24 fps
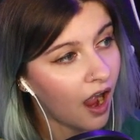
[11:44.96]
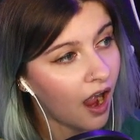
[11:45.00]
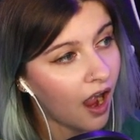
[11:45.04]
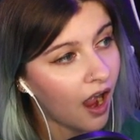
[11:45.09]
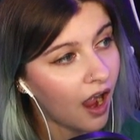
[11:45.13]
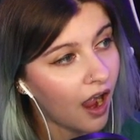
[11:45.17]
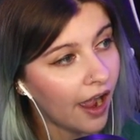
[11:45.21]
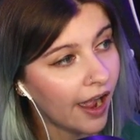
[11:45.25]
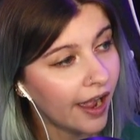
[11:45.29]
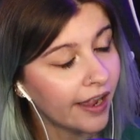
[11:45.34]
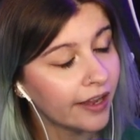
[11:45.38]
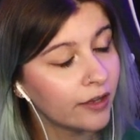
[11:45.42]

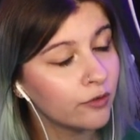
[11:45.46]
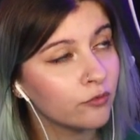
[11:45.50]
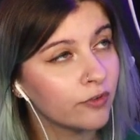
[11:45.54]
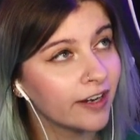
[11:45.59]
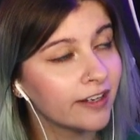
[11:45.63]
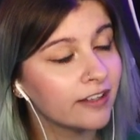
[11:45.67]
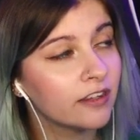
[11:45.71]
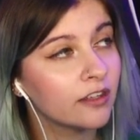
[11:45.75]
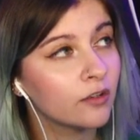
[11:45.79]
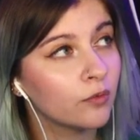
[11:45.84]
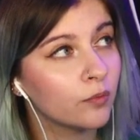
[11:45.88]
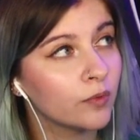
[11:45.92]
I
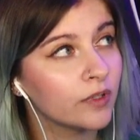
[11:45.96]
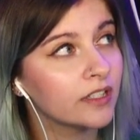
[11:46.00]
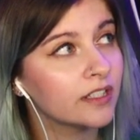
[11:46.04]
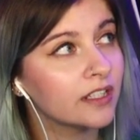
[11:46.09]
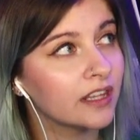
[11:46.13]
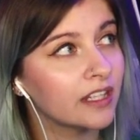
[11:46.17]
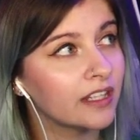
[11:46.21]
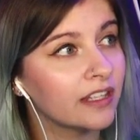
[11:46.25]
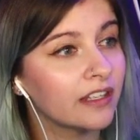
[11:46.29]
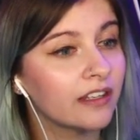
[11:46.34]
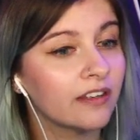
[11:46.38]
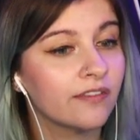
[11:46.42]
read the word
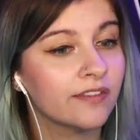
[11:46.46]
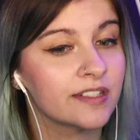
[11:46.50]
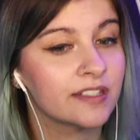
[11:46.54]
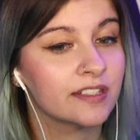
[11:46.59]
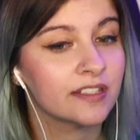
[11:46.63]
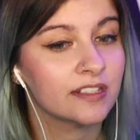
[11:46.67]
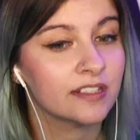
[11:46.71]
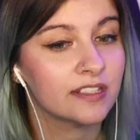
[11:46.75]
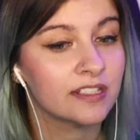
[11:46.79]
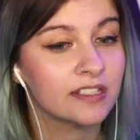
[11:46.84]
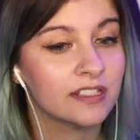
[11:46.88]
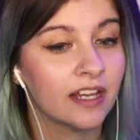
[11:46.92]
leaves
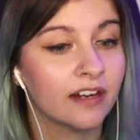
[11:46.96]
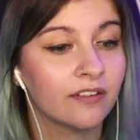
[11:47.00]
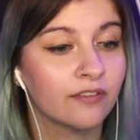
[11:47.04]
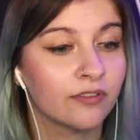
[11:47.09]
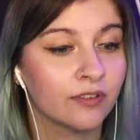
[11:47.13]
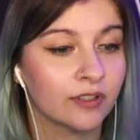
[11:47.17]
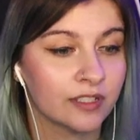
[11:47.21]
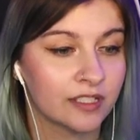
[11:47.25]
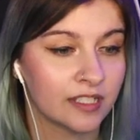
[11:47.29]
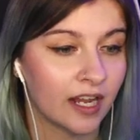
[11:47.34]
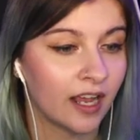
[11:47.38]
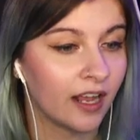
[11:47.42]
several
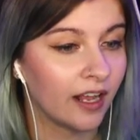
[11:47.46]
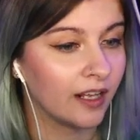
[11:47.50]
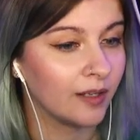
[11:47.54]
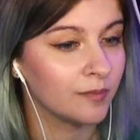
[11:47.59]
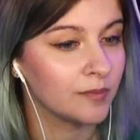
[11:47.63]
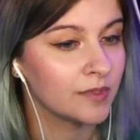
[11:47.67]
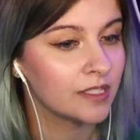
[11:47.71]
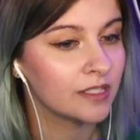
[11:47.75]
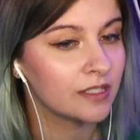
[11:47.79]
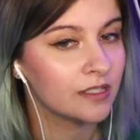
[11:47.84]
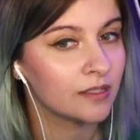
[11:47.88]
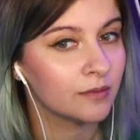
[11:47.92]

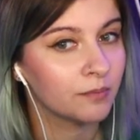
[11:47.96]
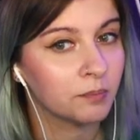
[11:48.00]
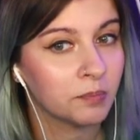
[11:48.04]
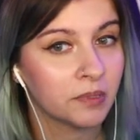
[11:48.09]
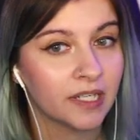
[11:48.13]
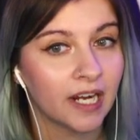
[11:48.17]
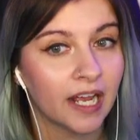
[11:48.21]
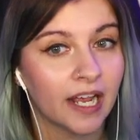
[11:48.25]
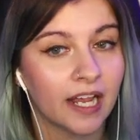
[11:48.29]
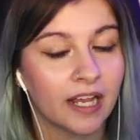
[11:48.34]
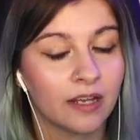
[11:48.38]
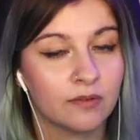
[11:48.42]
times, but
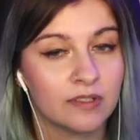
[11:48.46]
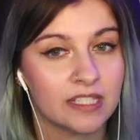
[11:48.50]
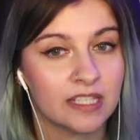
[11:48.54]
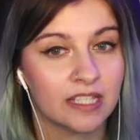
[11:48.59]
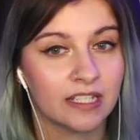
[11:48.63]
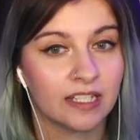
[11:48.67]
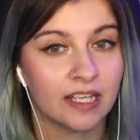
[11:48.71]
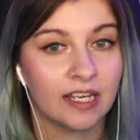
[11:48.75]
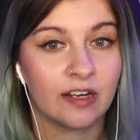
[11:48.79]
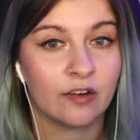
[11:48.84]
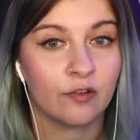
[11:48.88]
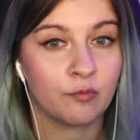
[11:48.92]
I was
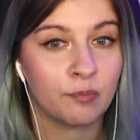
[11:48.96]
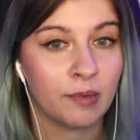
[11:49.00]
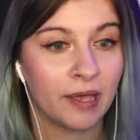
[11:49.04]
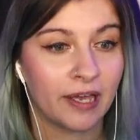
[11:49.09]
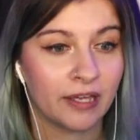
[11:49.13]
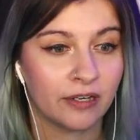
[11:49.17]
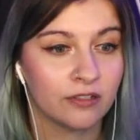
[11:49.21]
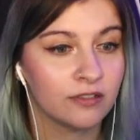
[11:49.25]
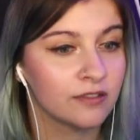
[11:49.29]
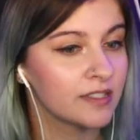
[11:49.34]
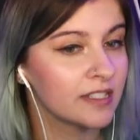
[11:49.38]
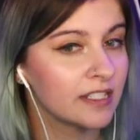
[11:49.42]
thinking of
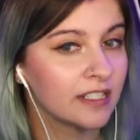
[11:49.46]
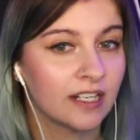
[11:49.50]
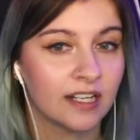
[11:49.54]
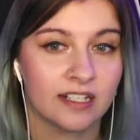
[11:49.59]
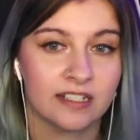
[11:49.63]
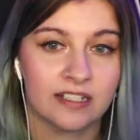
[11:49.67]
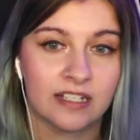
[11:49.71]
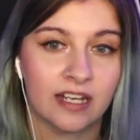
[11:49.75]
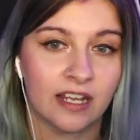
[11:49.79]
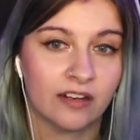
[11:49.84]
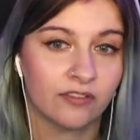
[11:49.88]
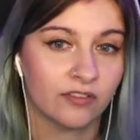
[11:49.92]
petals and I'd
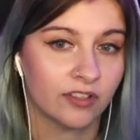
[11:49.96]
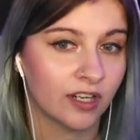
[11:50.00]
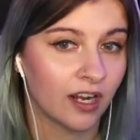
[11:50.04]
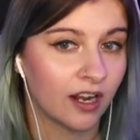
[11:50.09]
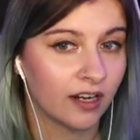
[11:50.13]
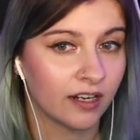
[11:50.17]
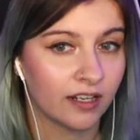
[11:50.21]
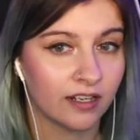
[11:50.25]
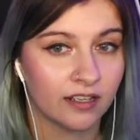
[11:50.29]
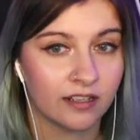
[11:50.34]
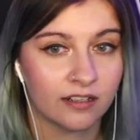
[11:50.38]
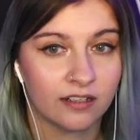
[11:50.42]
never got
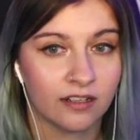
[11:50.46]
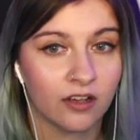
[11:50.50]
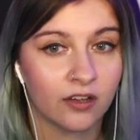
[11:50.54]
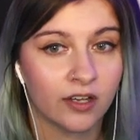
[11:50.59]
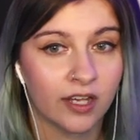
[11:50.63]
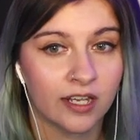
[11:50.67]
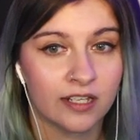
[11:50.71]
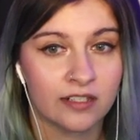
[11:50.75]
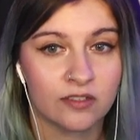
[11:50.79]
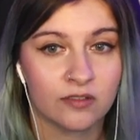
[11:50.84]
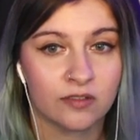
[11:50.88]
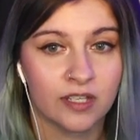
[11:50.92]
it.
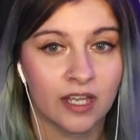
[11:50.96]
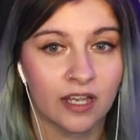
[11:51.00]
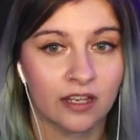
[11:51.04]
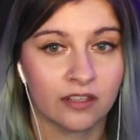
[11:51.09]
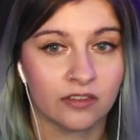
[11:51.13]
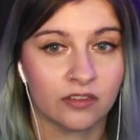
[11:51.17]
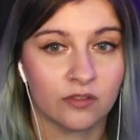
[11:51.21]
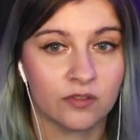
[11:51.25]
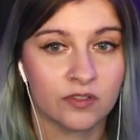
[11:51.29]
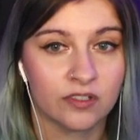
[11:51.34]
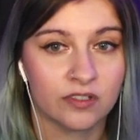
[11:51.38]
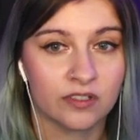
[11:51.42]
Okay, so yeah,
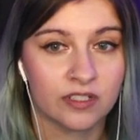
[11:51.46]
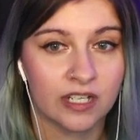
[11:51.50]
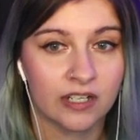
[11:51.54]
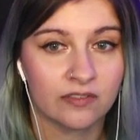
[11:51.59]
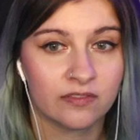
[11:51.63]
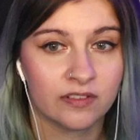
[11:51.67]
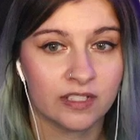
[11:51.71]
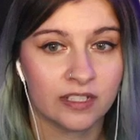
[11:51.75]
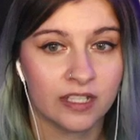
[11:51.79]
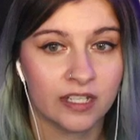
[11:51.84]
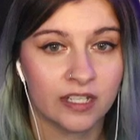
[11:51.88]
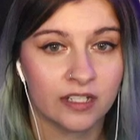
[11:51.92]
those are
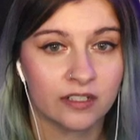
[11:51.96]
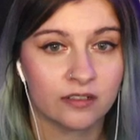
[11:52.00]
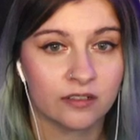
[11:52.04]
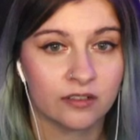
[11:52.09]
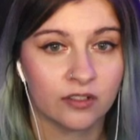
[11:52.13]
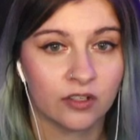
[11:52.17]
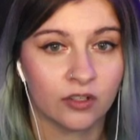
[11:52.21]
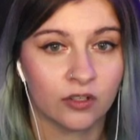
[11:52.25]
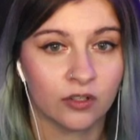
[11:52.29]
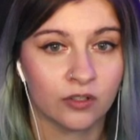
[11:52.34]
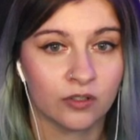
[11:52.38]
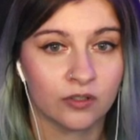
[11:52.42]
definitely like
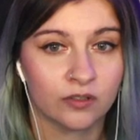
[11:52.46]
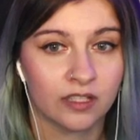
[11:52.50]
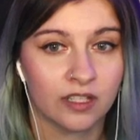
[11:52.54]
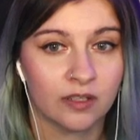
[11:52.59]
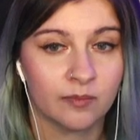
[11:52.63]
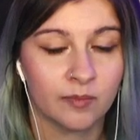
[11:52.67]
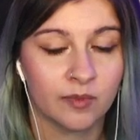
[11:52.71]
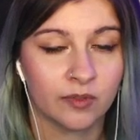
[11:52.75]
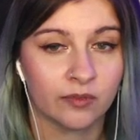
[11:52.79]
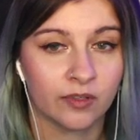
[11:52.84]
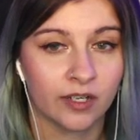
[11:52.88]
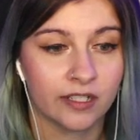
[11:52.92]
curled
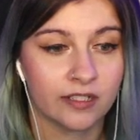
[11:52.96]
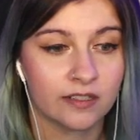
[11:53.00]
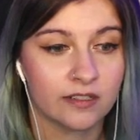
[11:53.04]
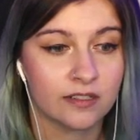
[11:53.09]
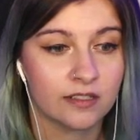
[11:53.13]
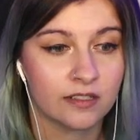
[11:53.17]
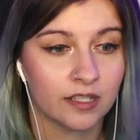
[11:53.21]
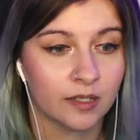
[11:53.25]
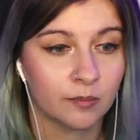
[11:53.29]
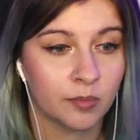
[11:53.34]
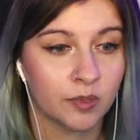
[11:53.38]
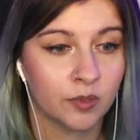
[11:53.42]
lemon rinds,
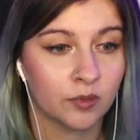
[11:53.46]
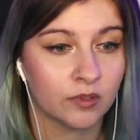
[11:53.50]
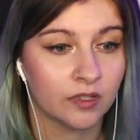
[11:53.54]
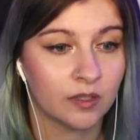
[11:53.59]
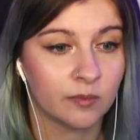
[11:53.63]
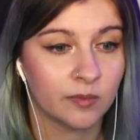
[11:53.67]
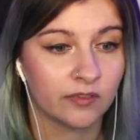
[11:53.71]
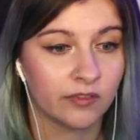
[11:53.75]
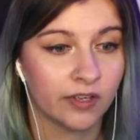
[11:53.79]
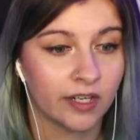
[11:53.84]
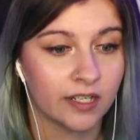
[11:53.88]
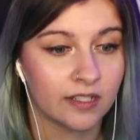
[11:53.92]
like peeled
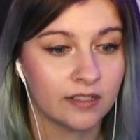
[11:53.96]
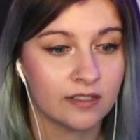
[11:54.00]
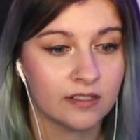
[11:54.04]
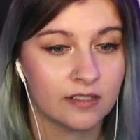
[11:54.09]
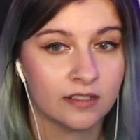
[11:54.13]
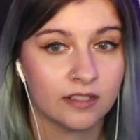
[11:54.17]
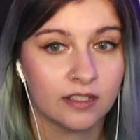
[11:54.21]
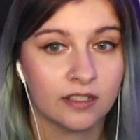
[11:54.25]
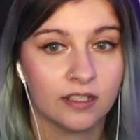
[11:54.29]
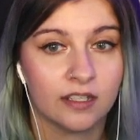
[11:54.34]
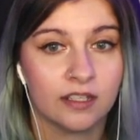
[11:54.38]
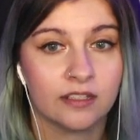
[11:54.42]
lemon rinds.
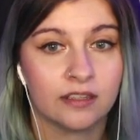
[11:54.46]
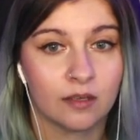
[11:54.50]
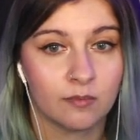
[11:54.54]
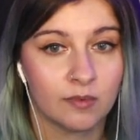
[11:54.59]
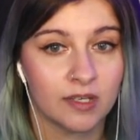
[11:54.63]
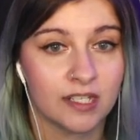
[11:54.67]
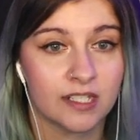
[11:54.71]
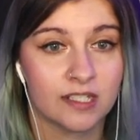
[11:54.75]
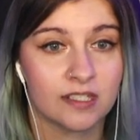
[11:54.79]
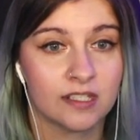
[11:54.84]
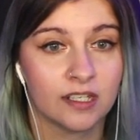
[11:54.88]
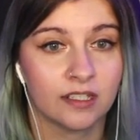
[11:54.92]
That
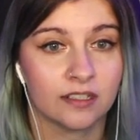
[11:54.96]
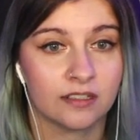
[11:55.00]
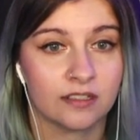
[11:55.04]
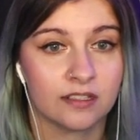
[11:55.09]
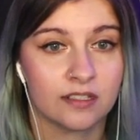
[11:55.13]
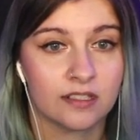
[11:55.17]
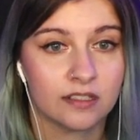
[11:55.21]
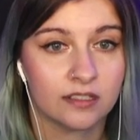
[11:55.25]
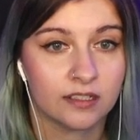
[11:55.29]
makes sense.